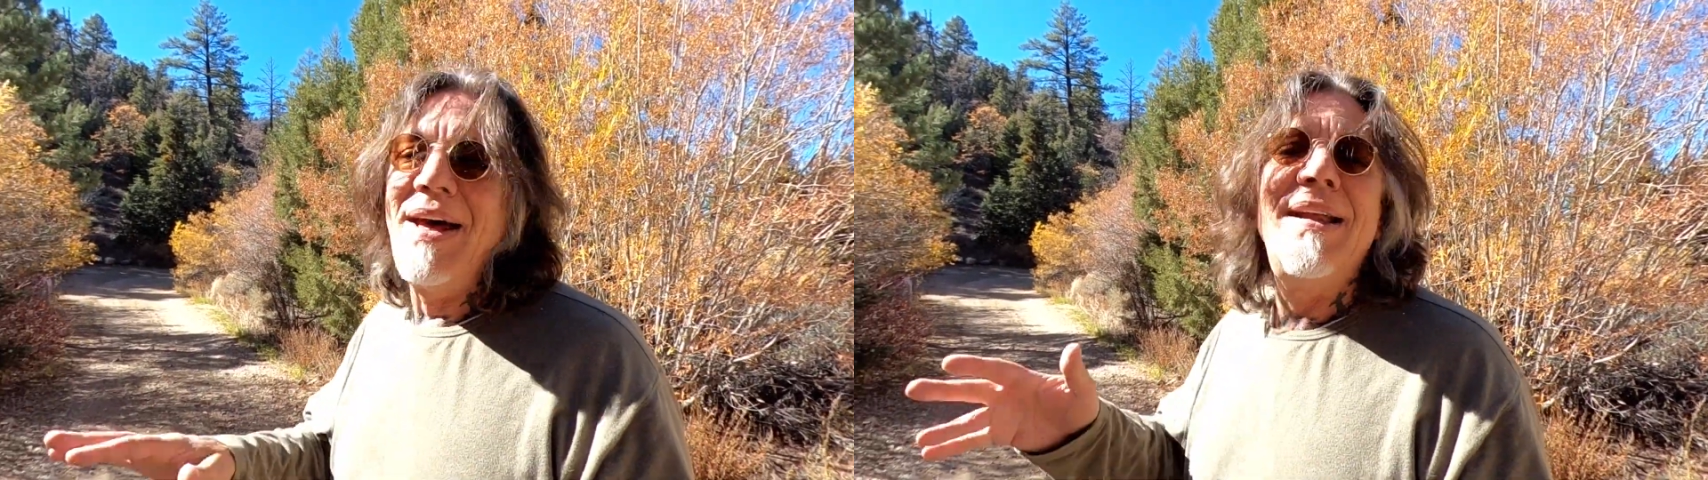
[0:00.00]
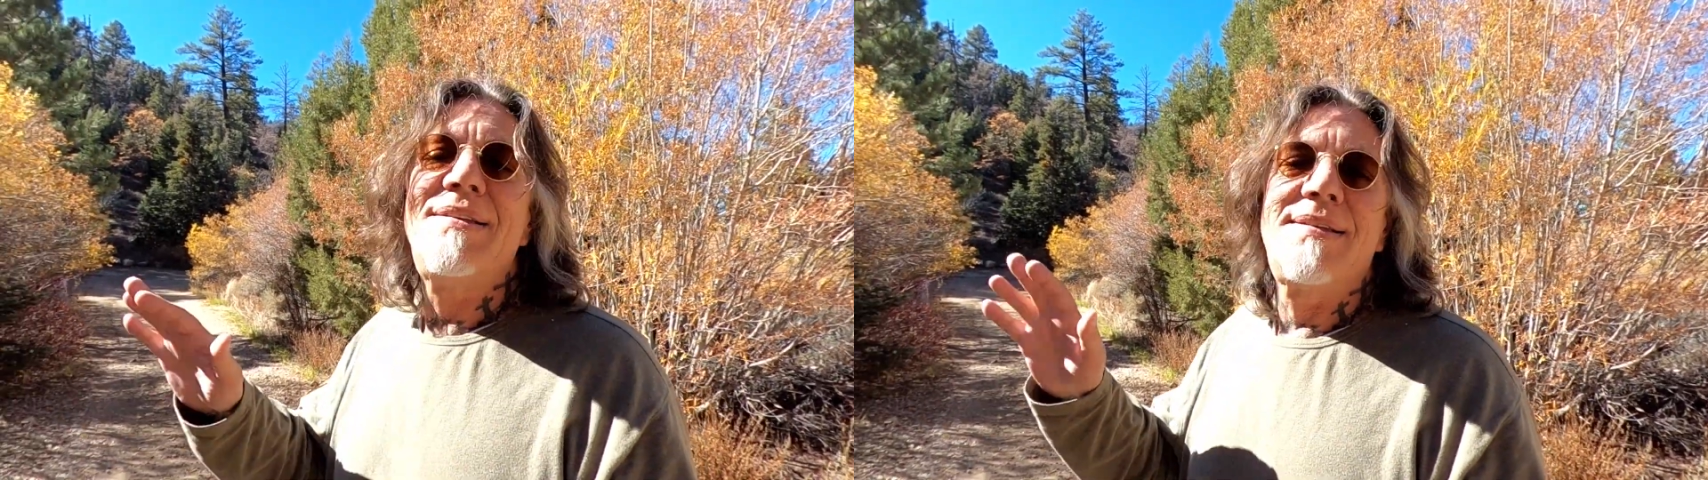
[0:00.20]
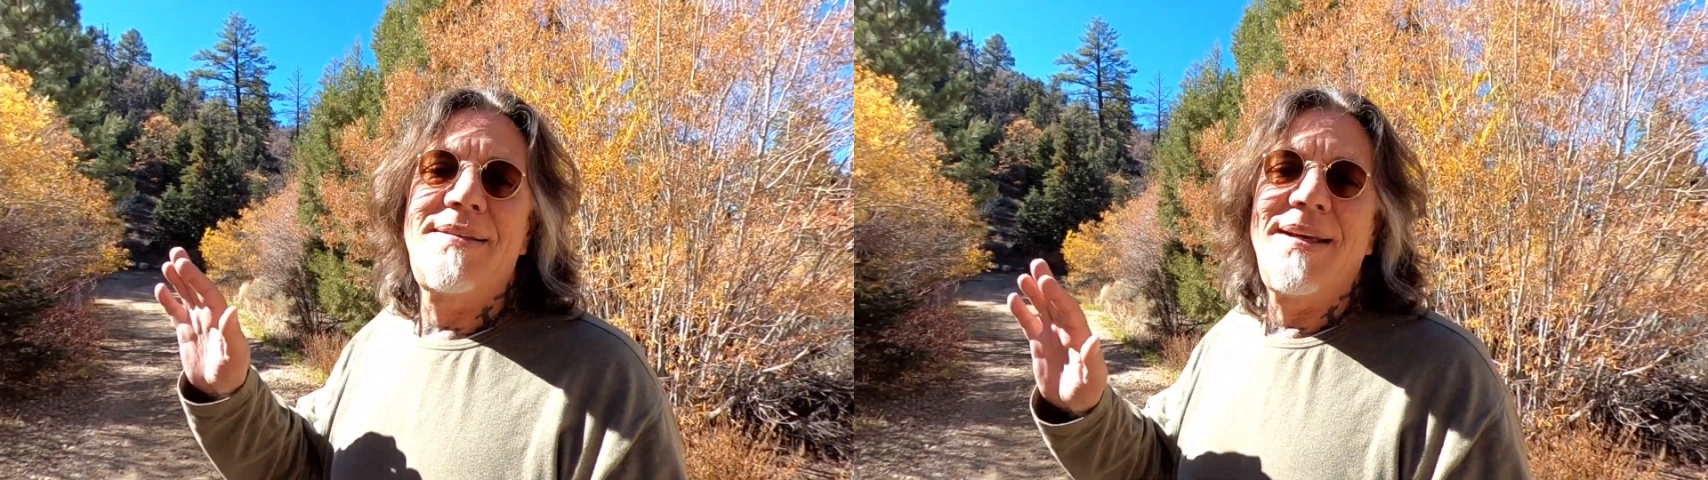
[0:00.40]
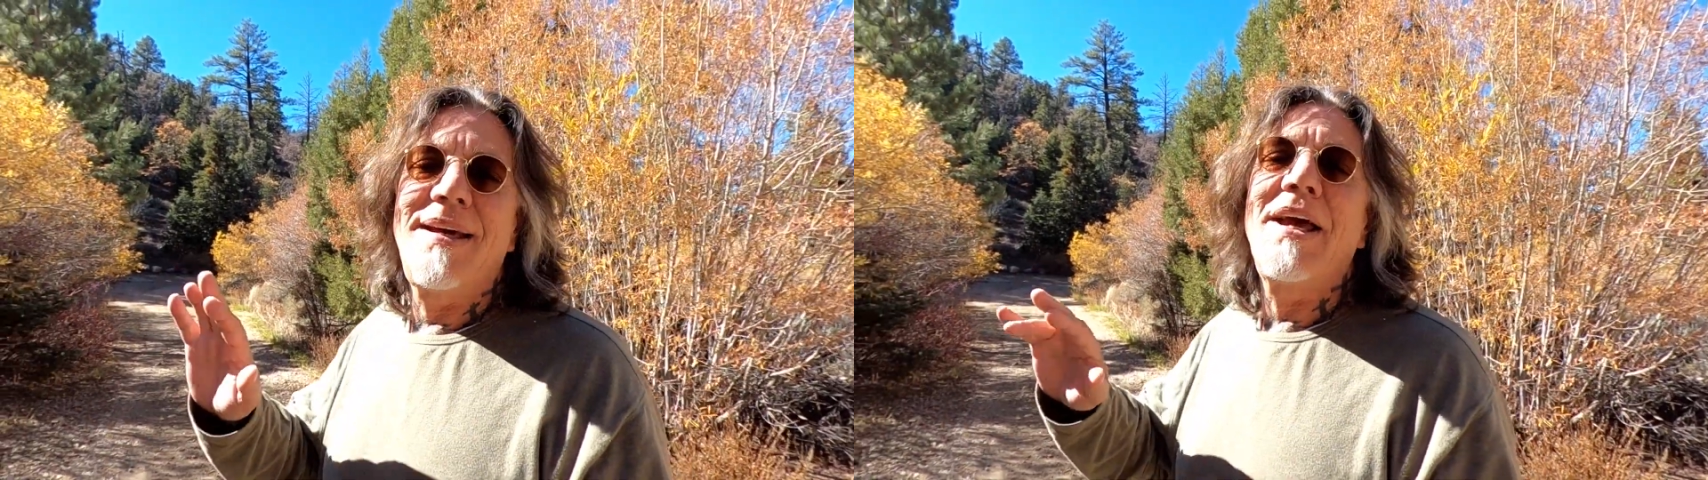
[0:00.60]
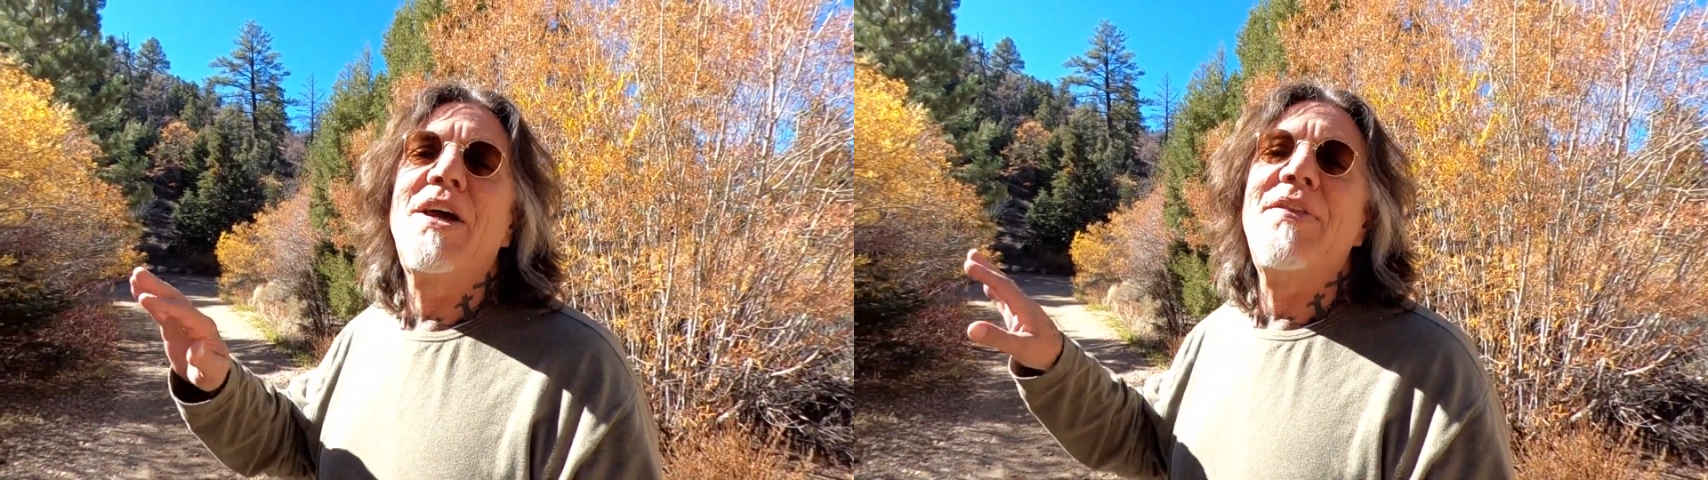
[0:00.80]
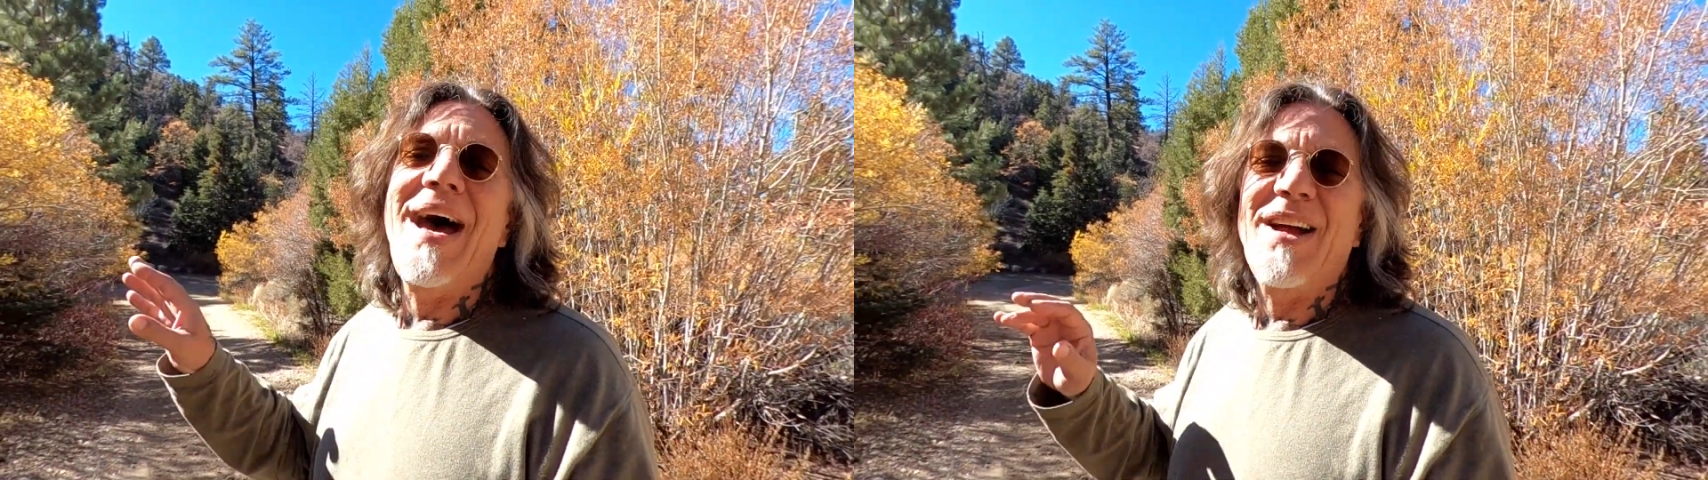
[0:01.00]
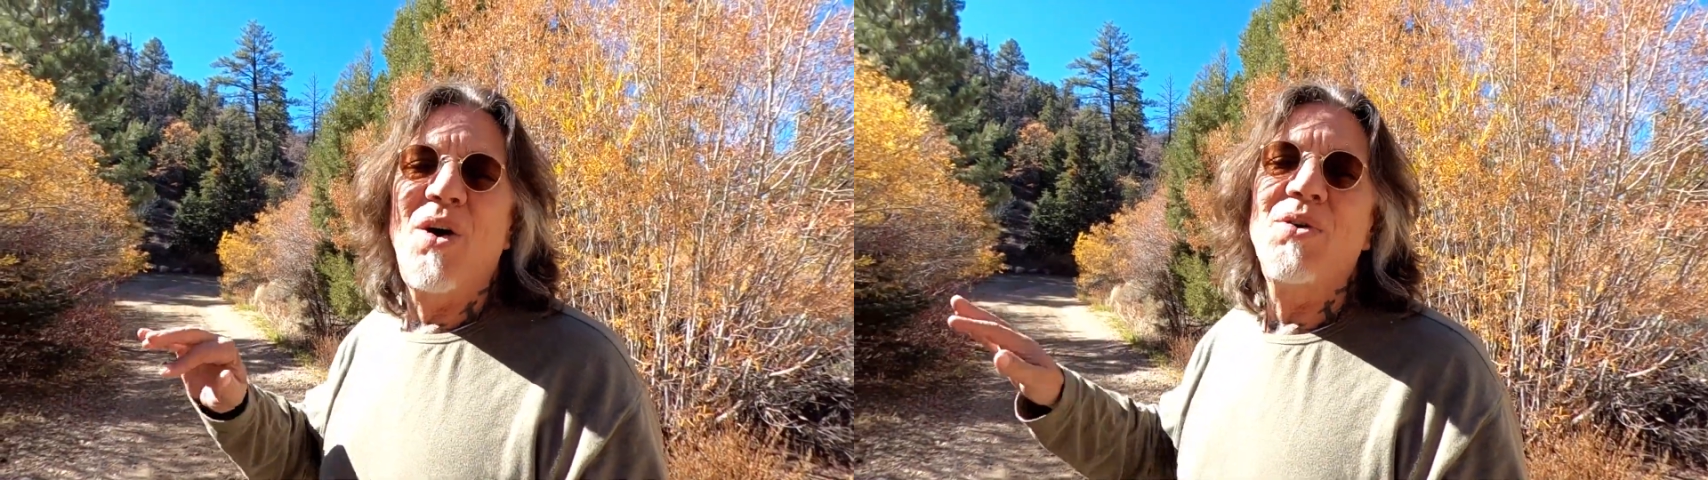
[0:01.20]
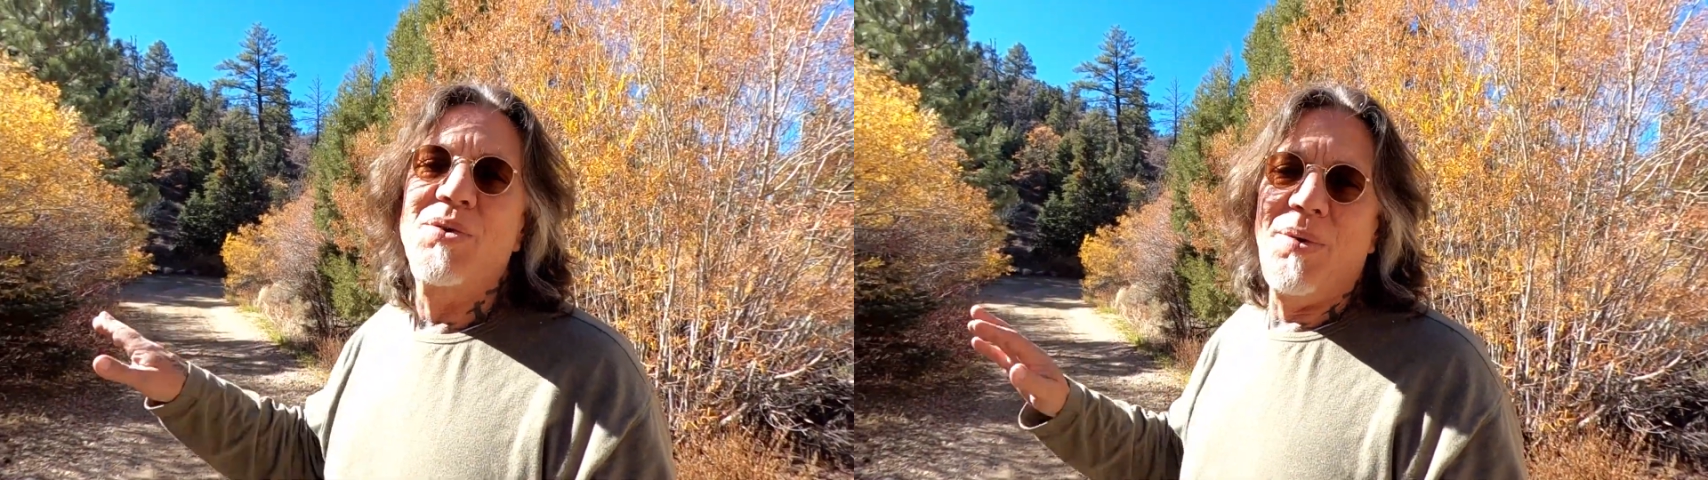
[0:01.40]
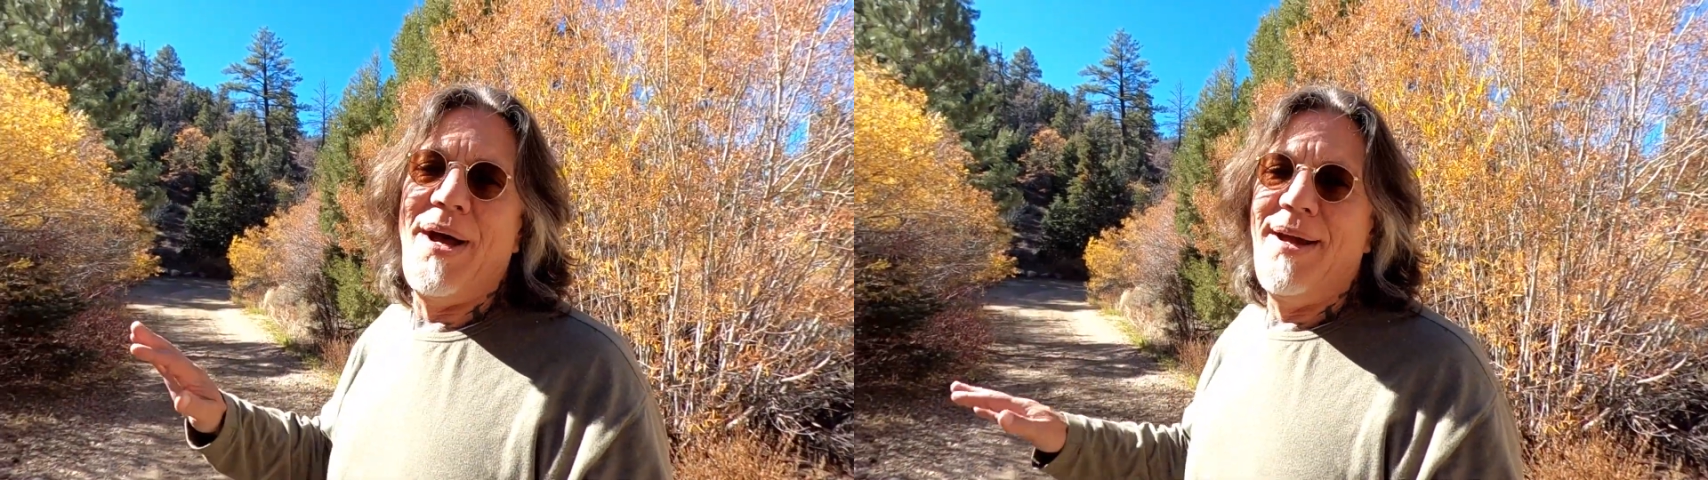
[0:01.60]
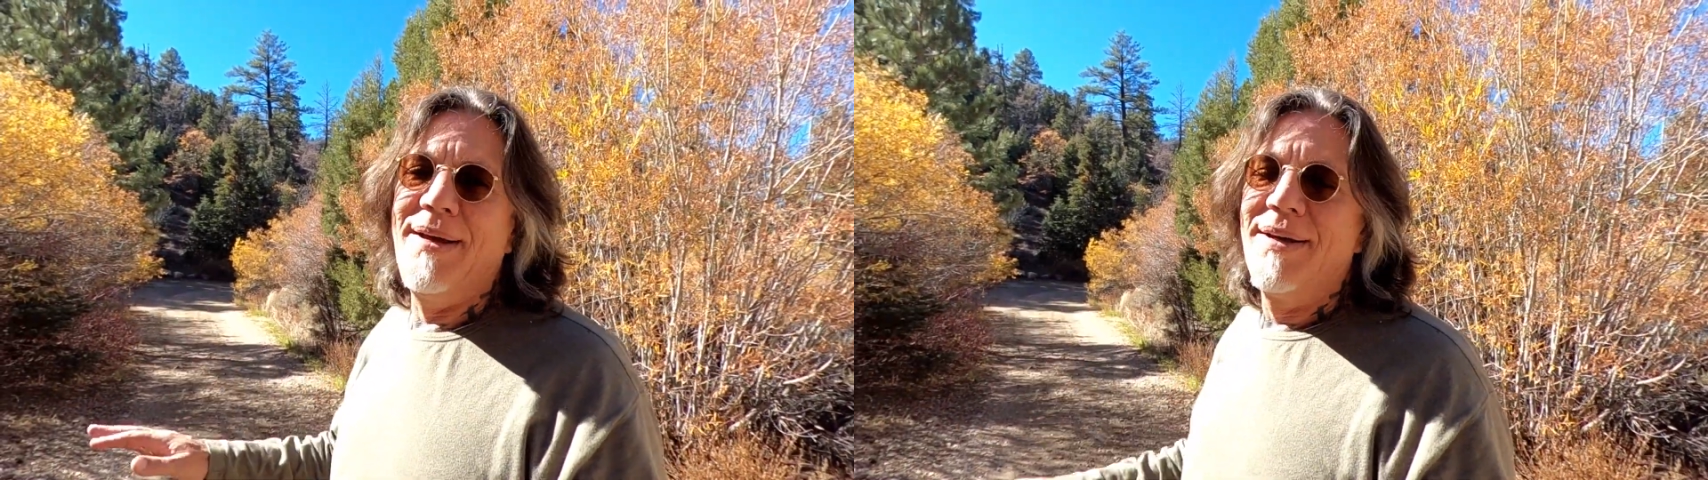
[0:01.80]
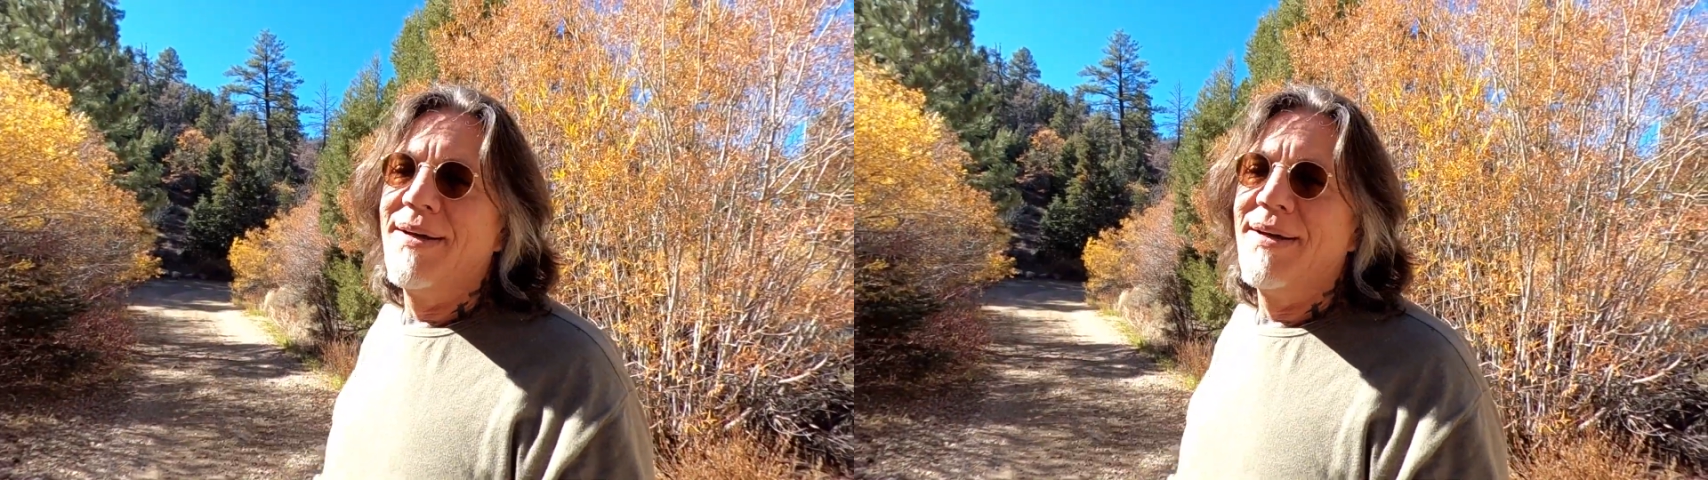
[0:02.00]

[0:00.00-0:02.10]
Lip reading: then that goes away.